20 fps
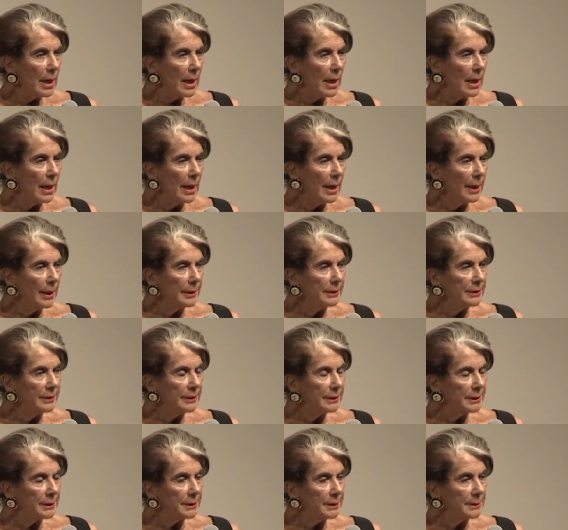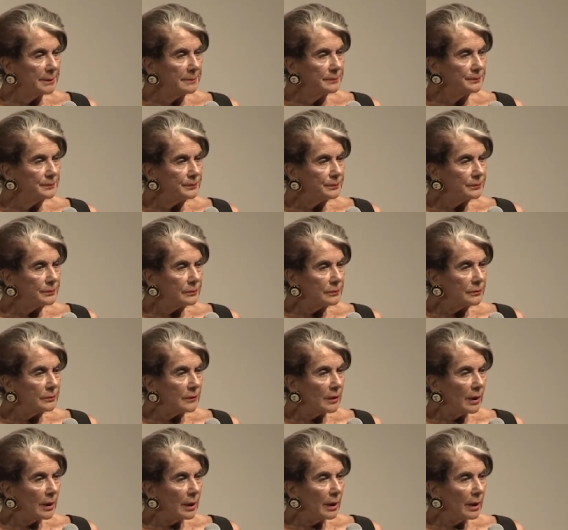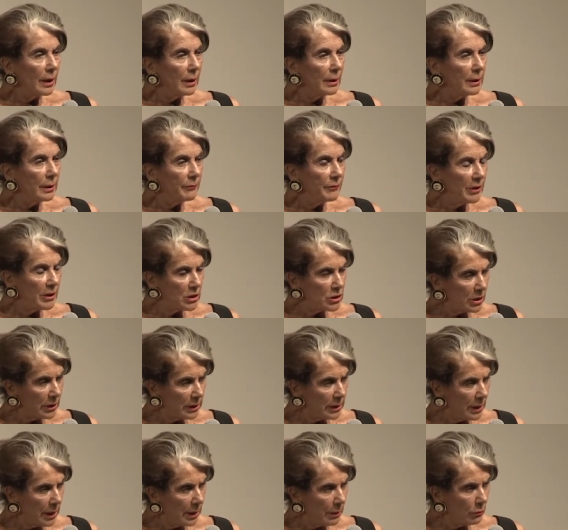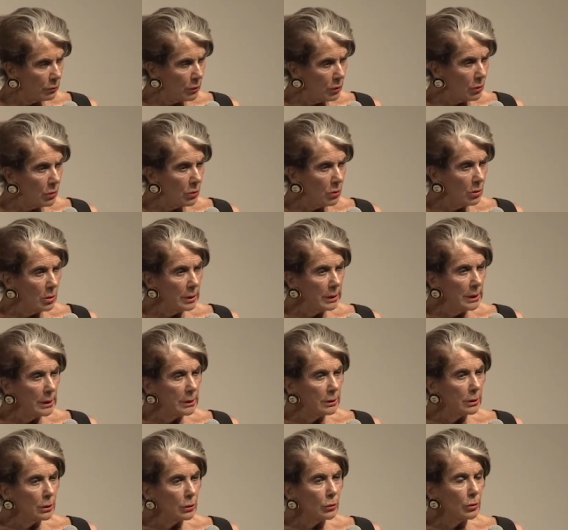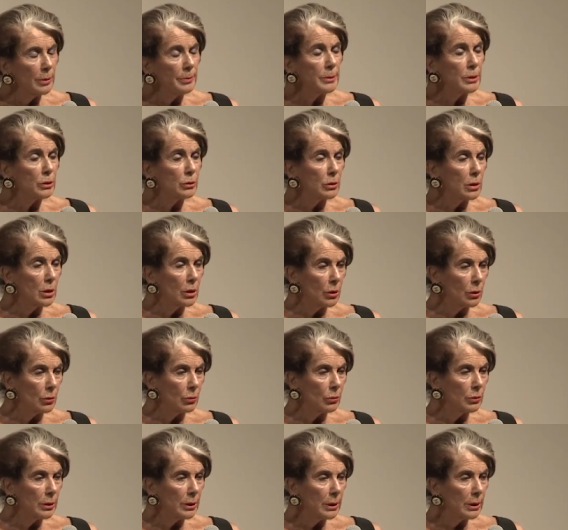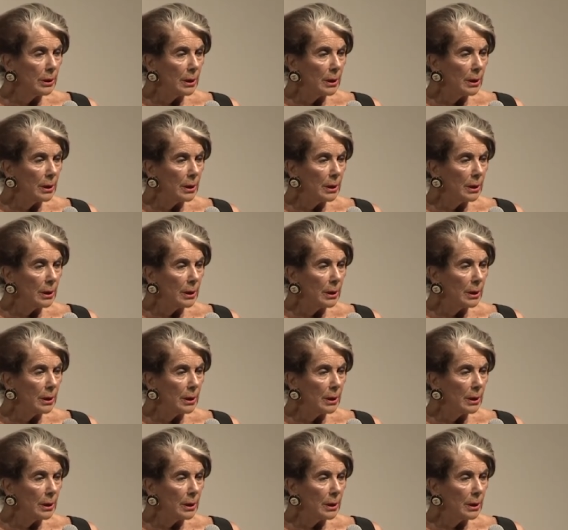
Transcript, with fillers: And I eventually got a role in The Criminal Code